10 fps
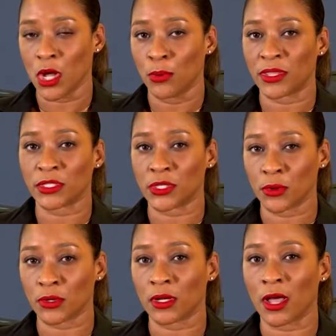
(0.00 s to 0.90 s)
with a
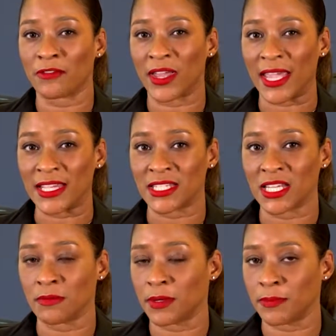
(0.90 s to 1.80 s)
total of
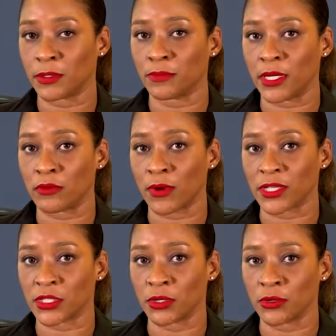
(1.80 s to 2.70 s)
18 people being
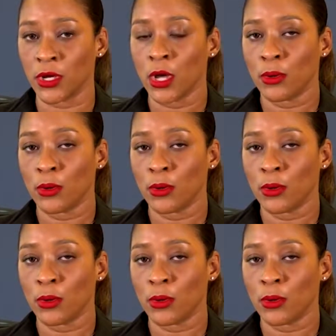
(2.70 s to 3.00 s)
rescued.